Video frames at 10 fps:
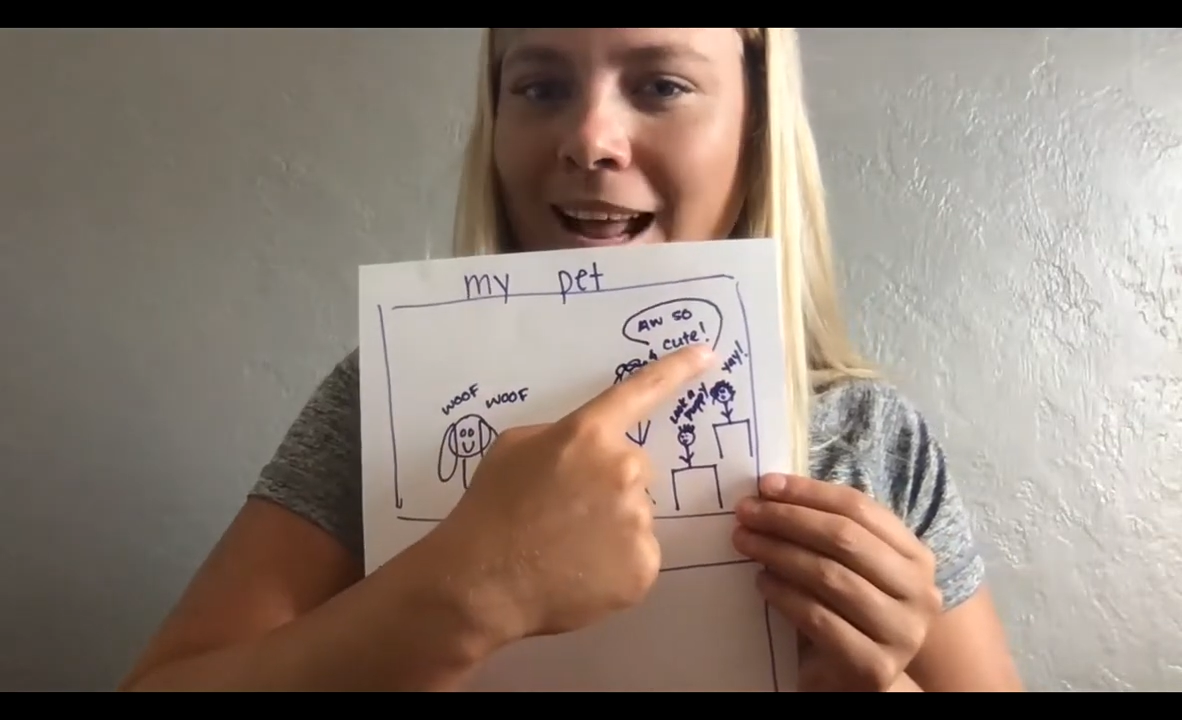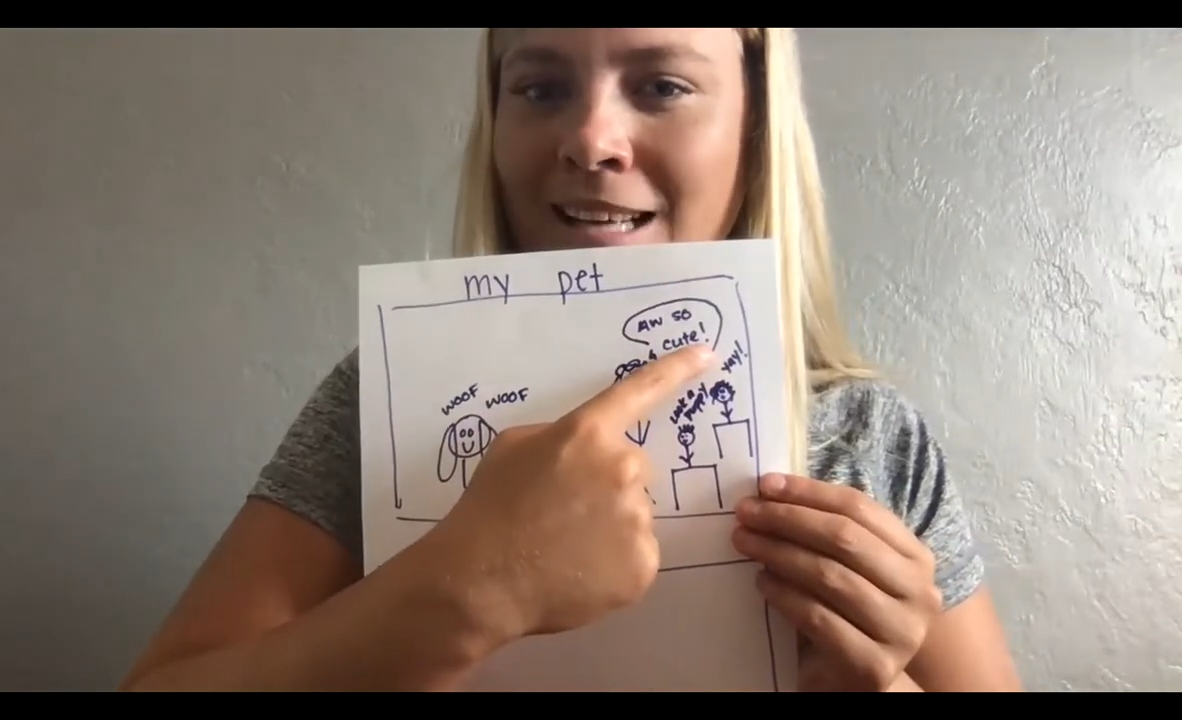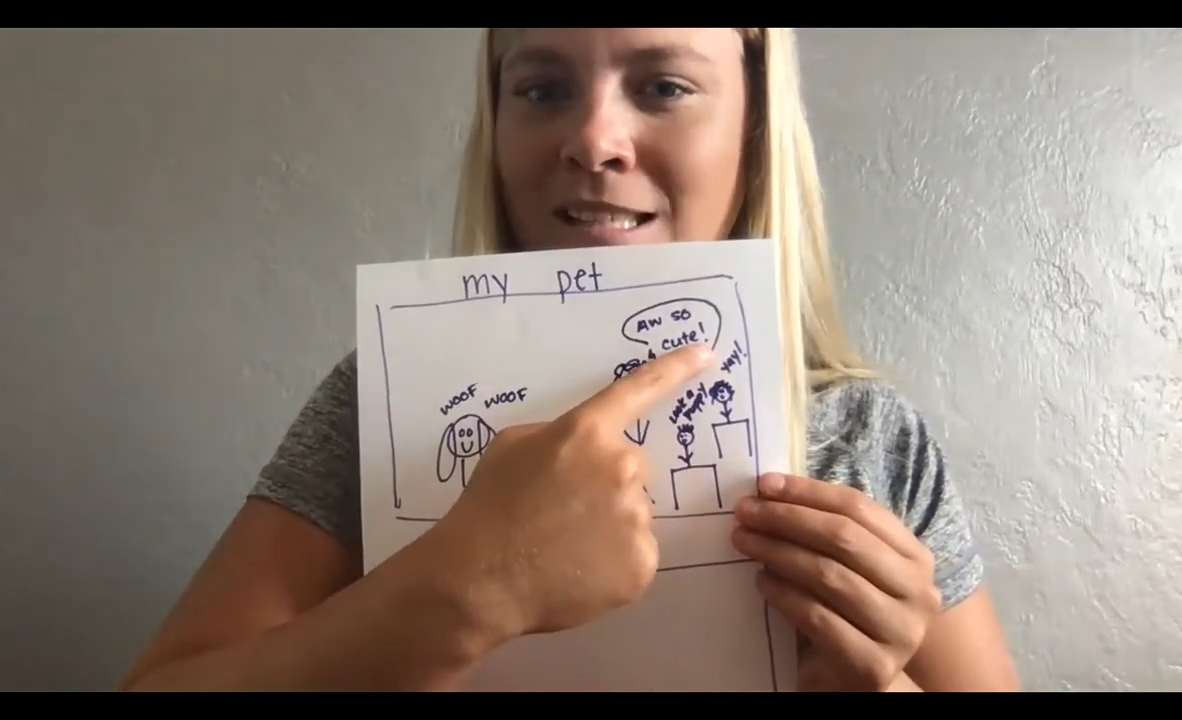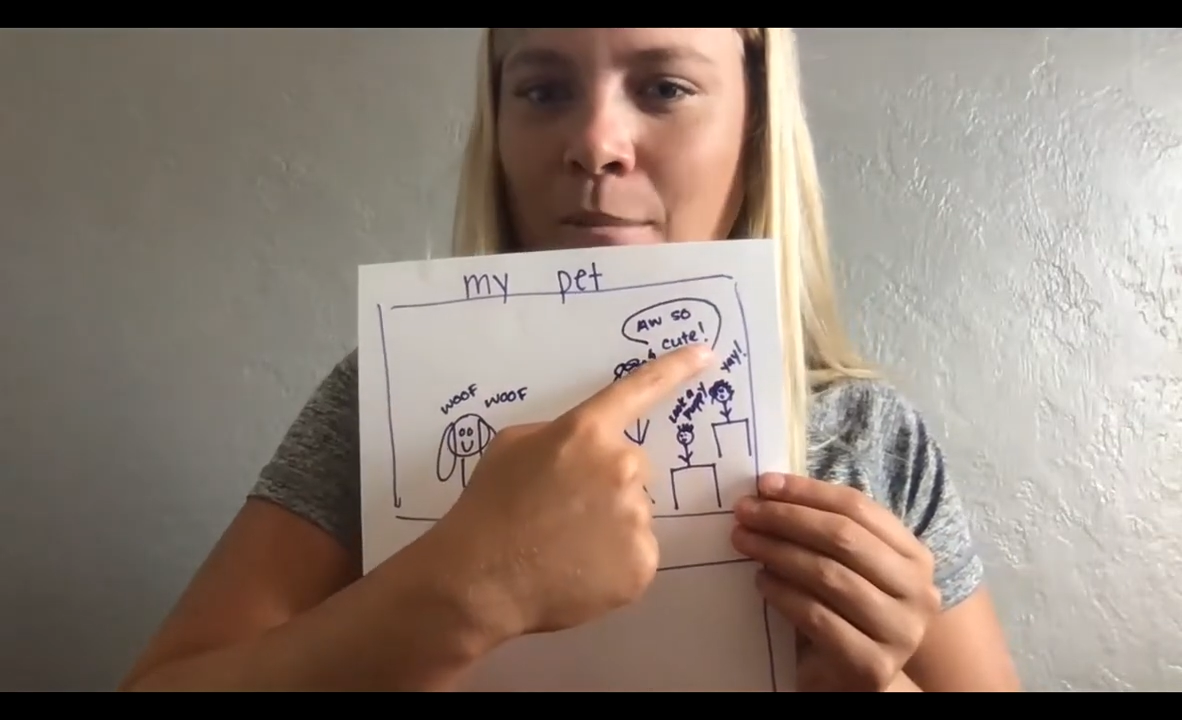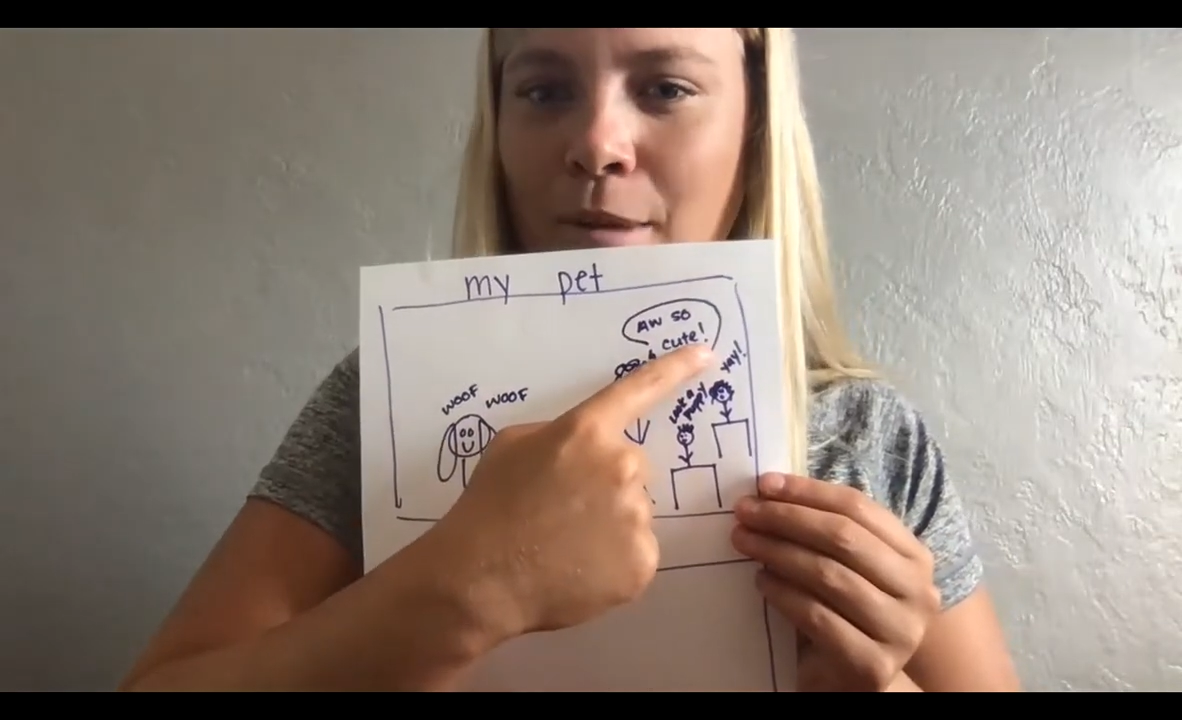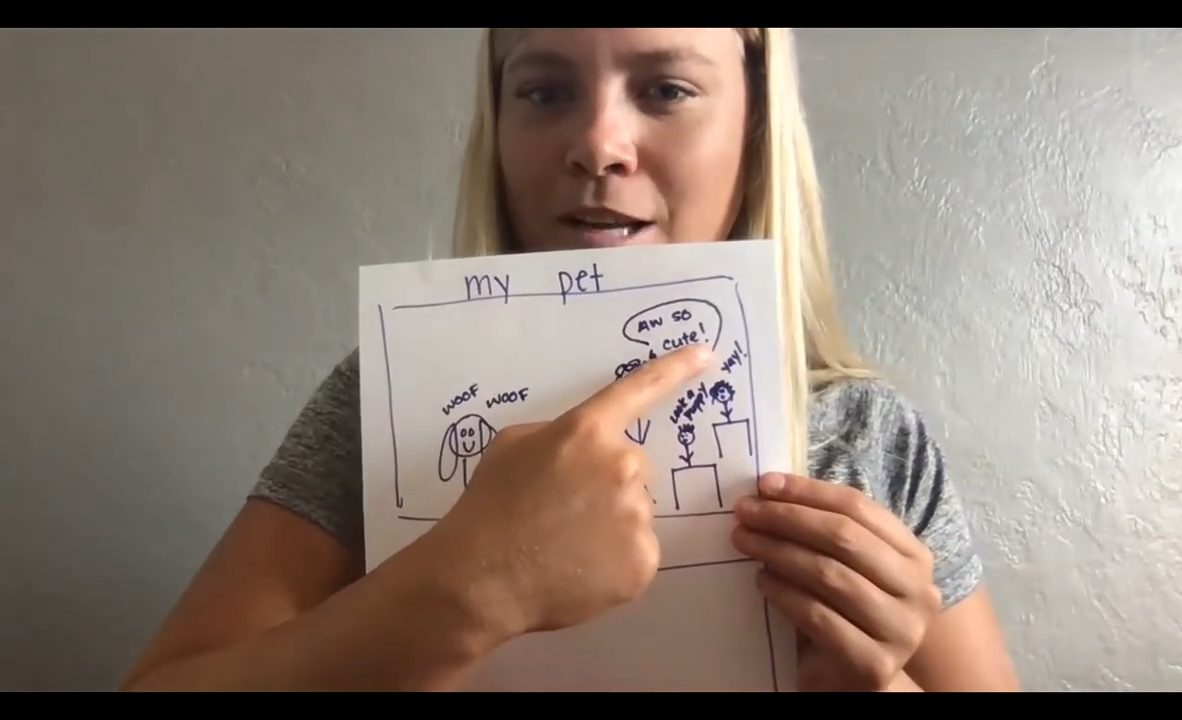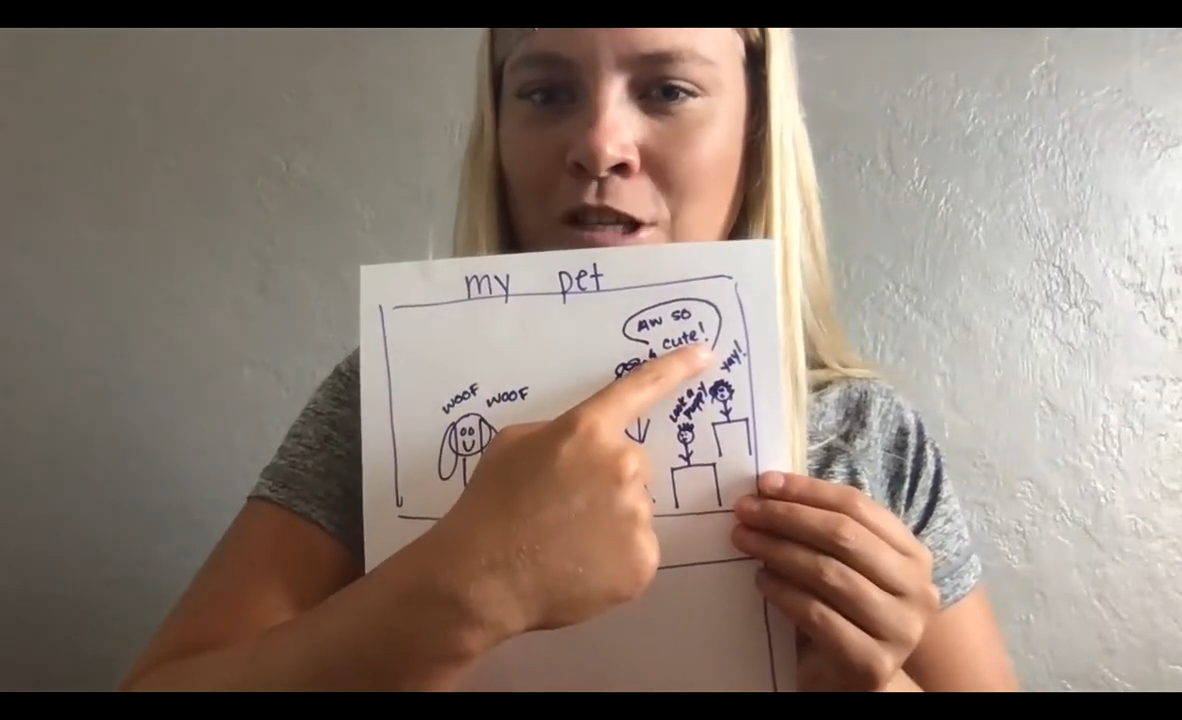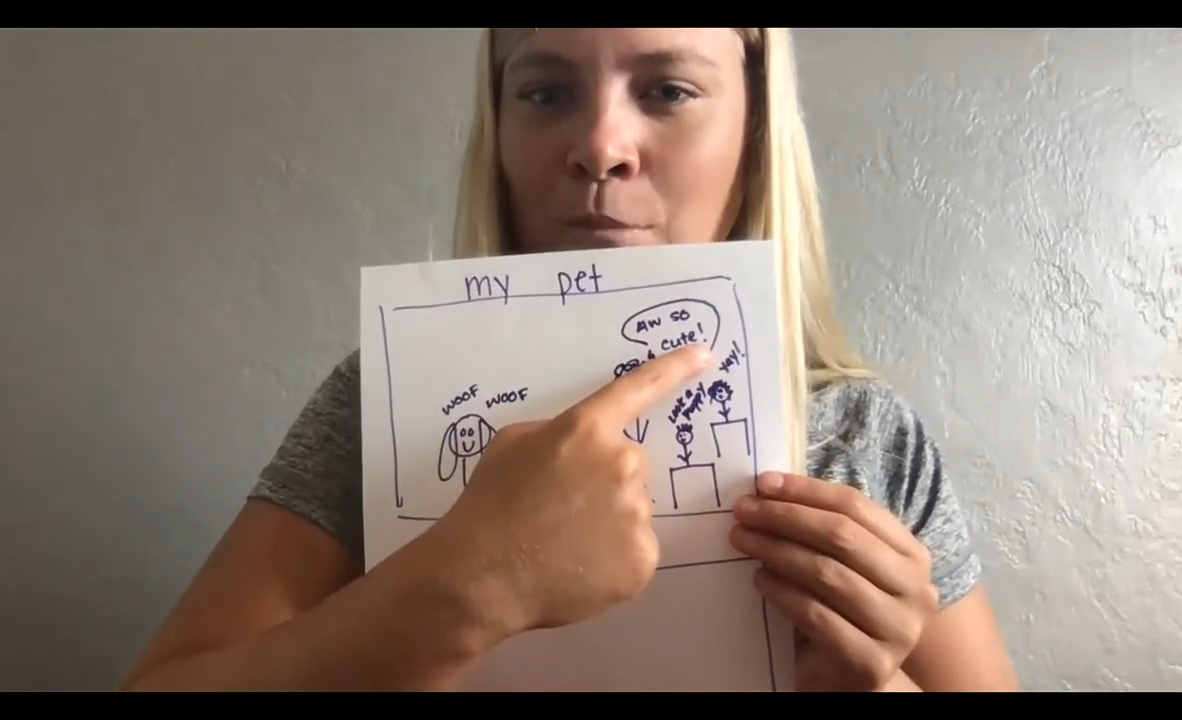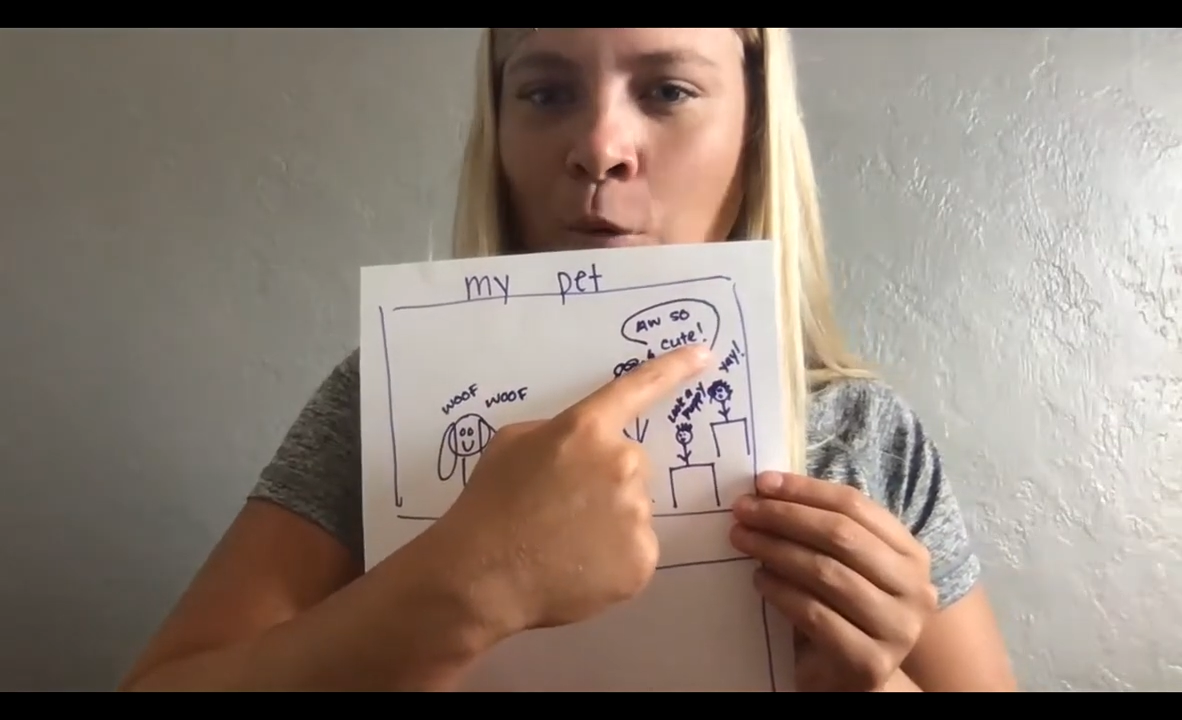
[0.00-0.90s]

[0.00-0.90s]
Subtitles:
exclamation